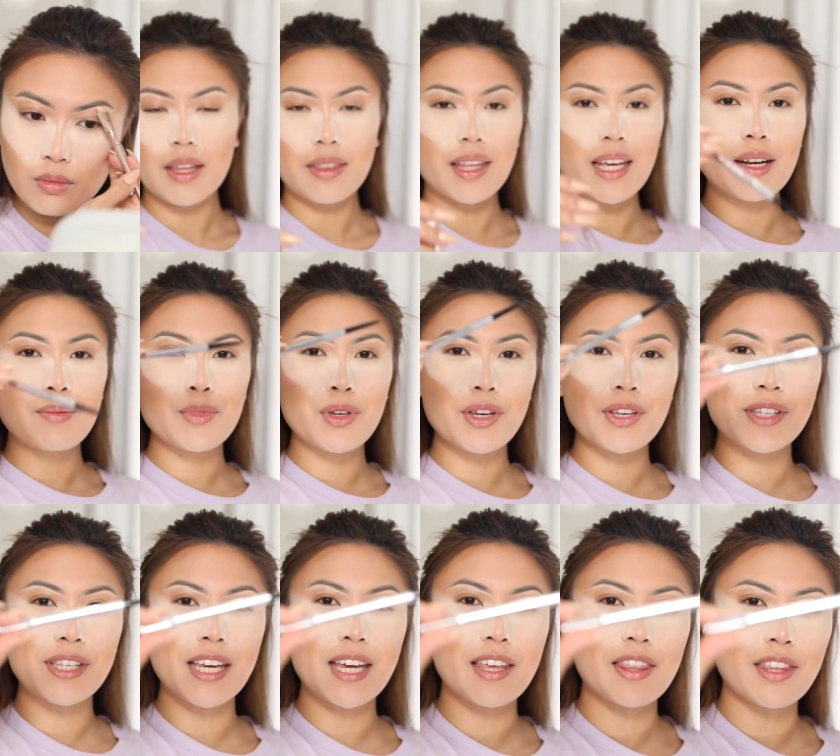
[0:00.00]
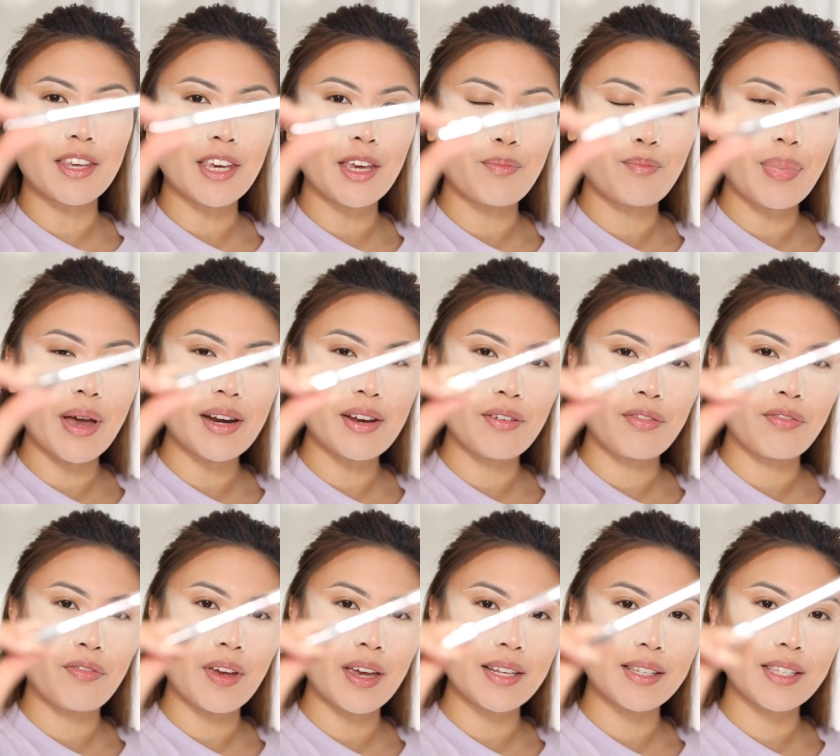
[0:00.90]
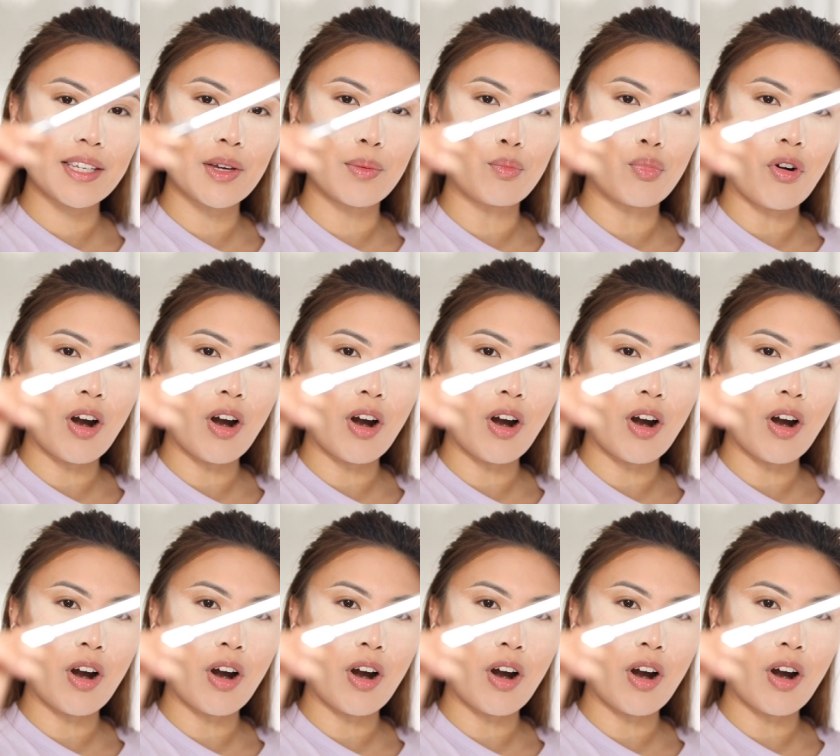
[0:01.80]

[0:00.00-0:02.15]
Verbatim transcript: And then I'm using the Benefit